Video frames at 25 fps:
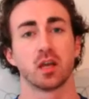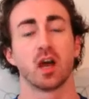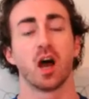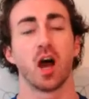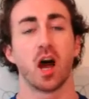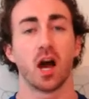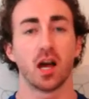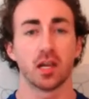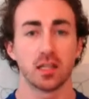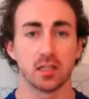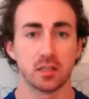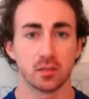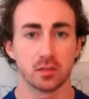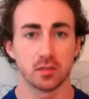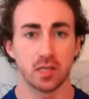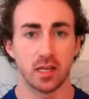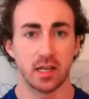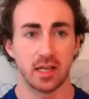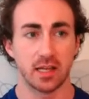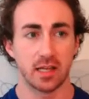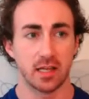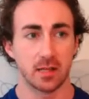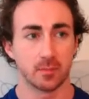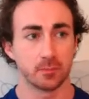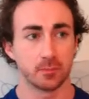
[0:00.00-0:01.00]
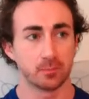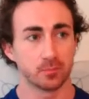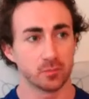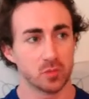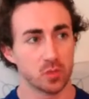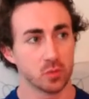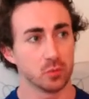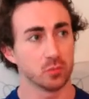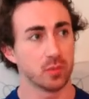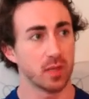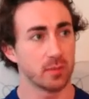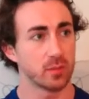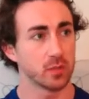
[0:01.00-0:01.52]
I'll do
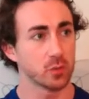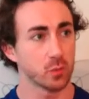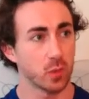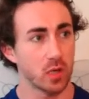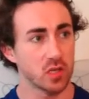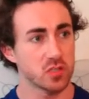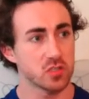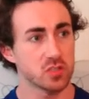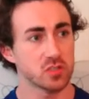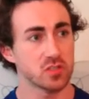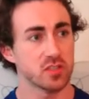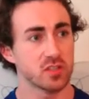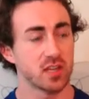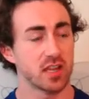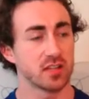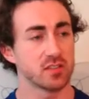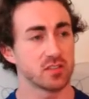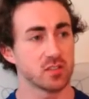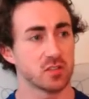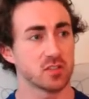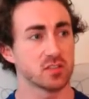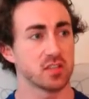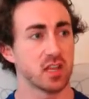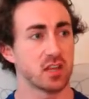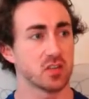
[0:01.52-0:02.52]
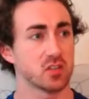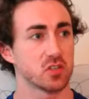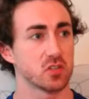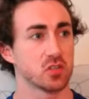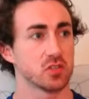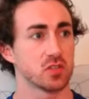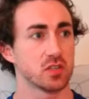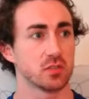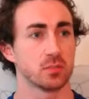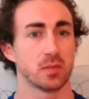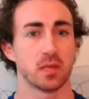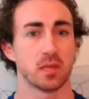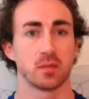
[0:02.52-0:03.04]
maybe questions and answer sessions
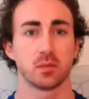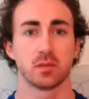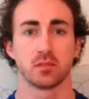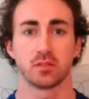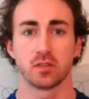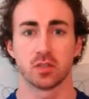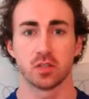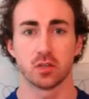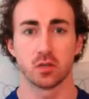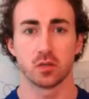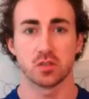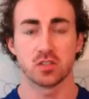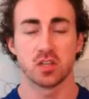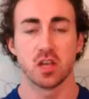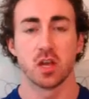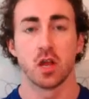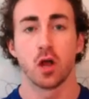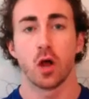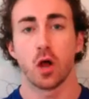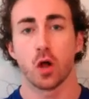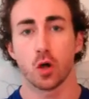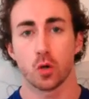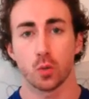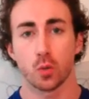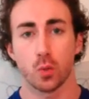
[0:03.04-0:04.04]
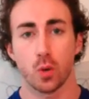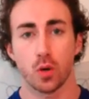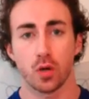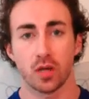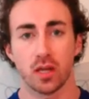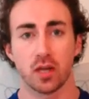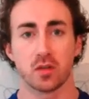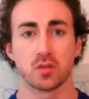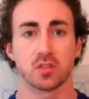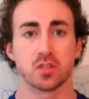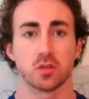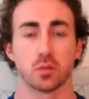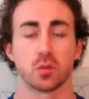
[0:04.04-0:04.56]
and maybe videos or
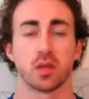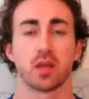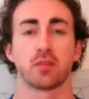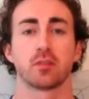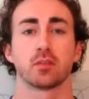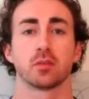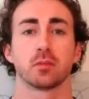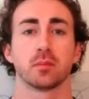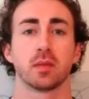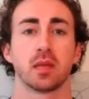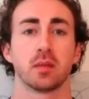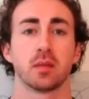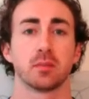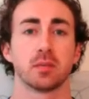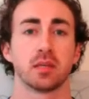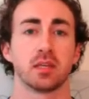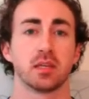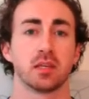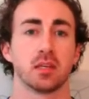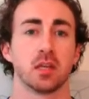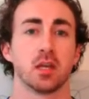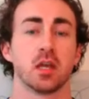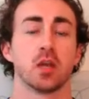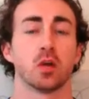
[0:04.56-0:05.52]
workouts or whatever it may be,